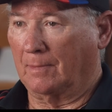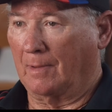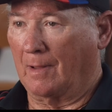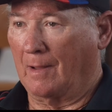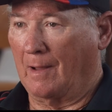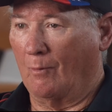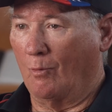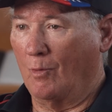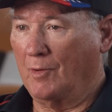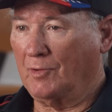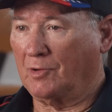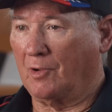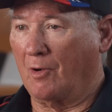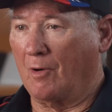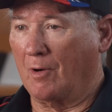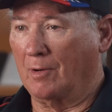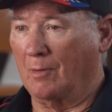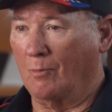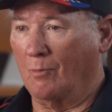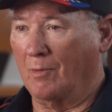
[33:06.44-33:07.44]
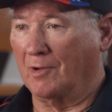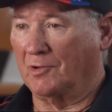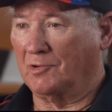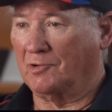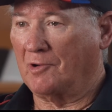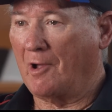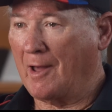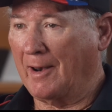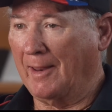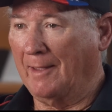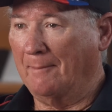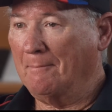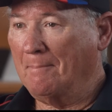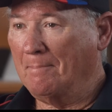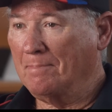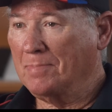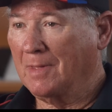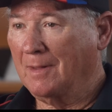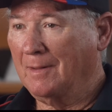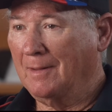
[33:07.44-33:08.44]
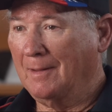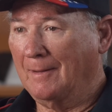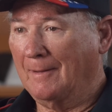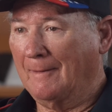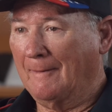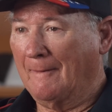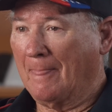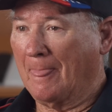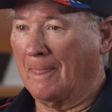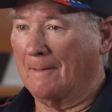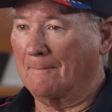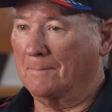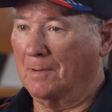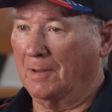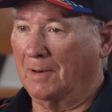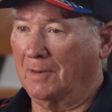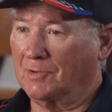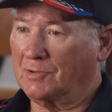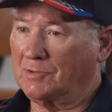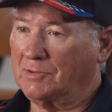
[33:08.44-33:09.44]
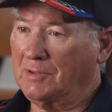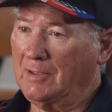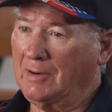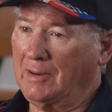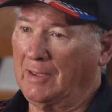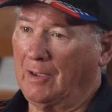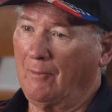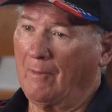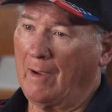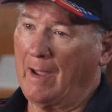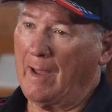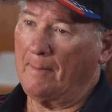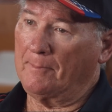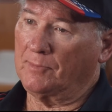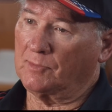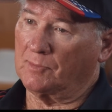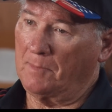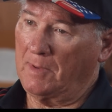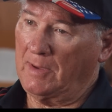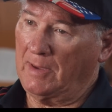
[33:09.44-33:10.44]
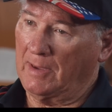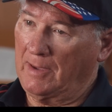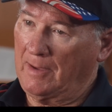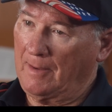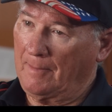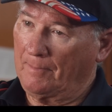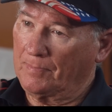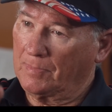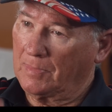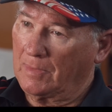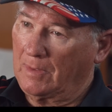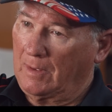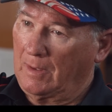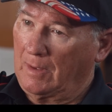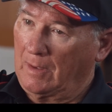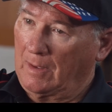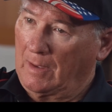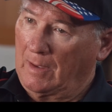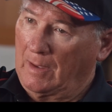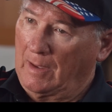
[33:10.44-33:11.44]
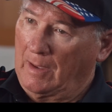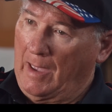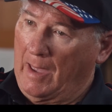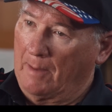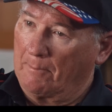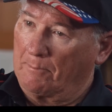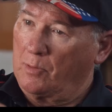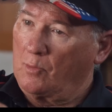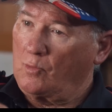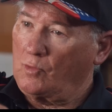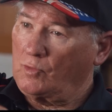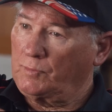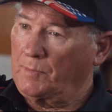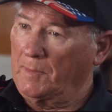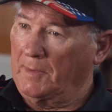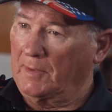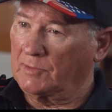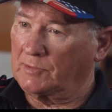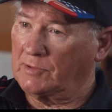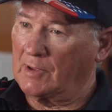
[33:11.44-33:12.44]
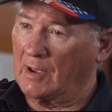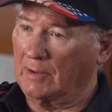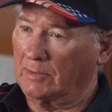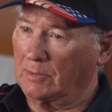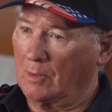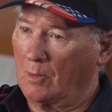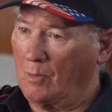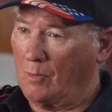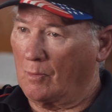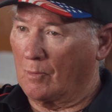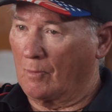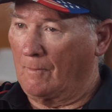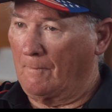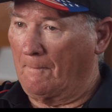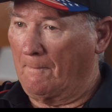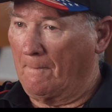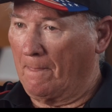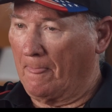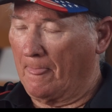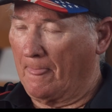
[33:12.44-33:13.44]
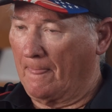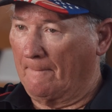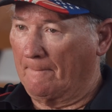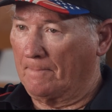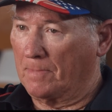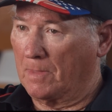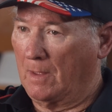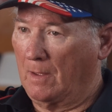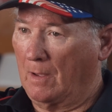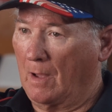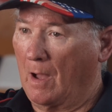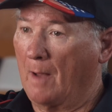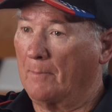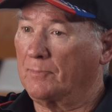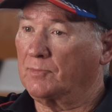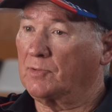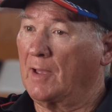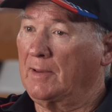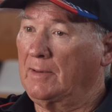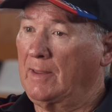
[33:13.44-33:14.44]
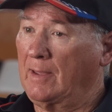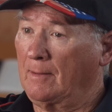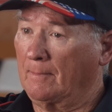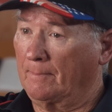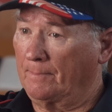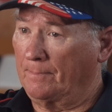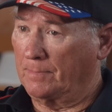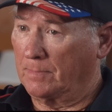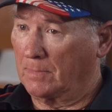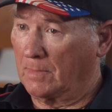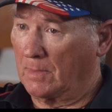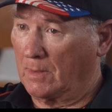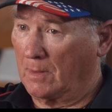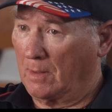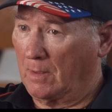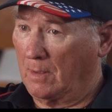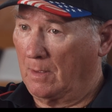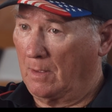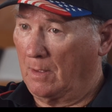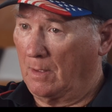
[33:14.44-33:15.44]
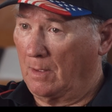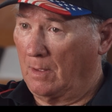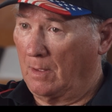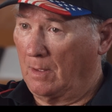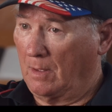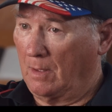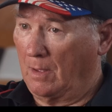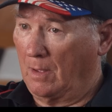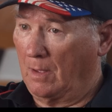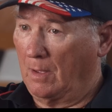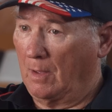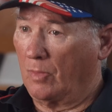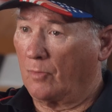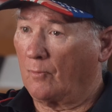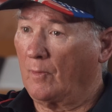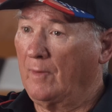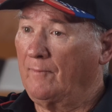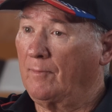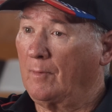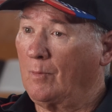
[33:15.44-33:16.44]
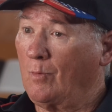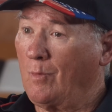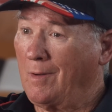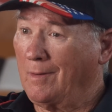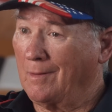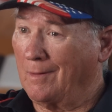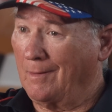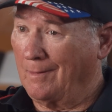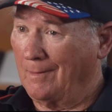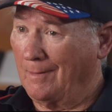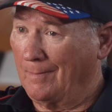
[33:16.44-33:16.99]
I wish Gardner would have shot him. But instead, he grabs me and pulls me inside the hole, upside down, 3 foot of water.